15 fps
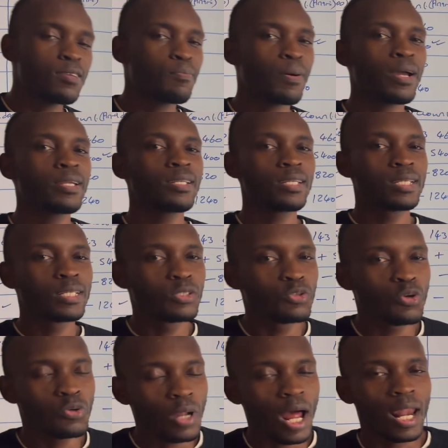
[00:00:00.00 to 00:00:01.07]
party is
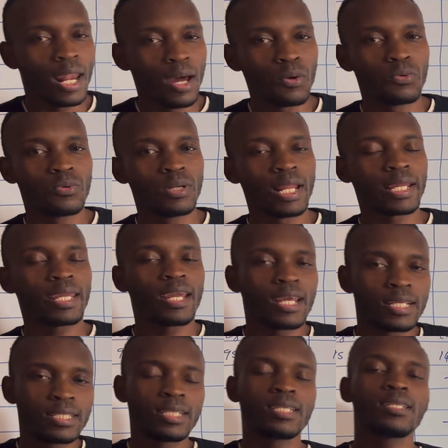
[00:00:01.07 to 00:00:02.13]
not allowed. Like I
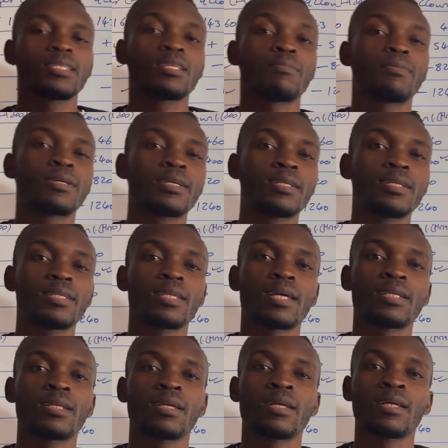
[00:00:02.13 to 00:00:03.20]
said in the beginning
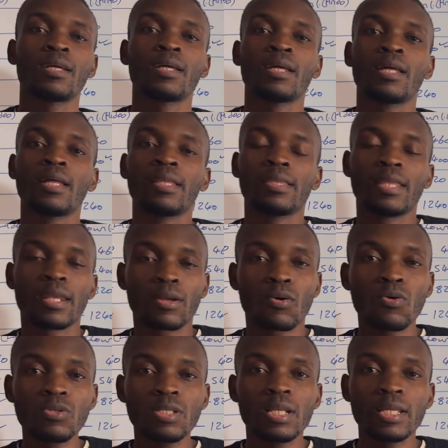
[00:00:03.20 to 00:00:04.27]
that the
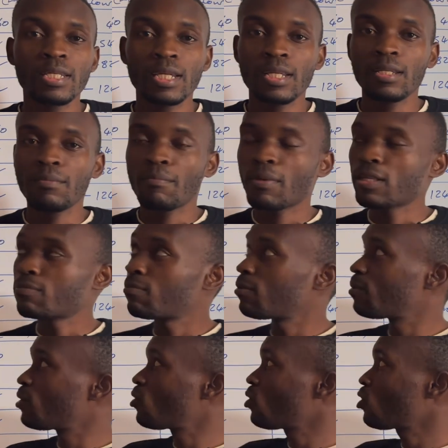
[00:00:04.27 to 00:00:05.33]
reconciliation must be
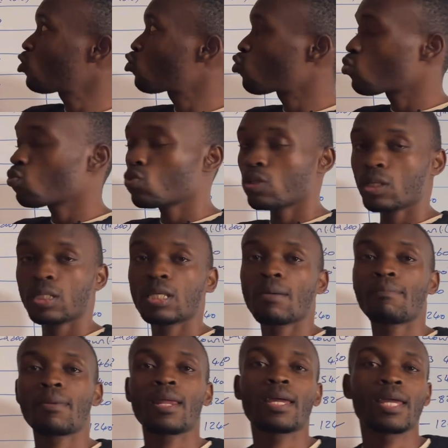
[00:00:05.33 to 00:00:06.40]
between two
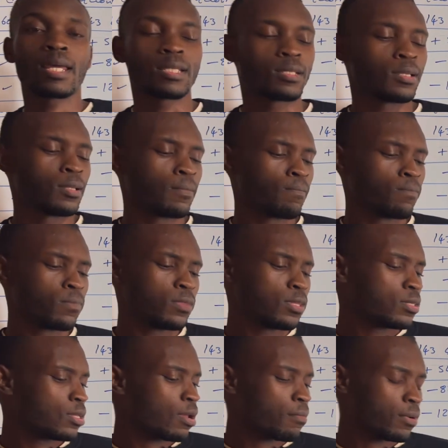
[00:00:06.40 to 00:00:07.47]
suppliers.
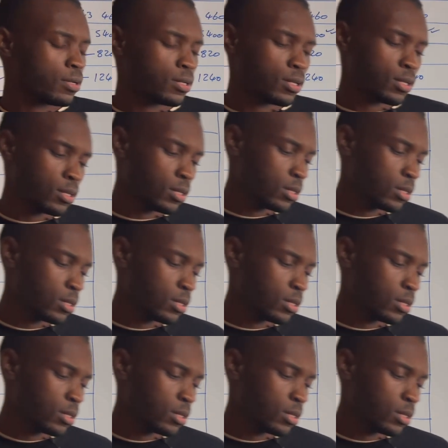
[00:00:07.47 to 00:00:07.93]
This Amanda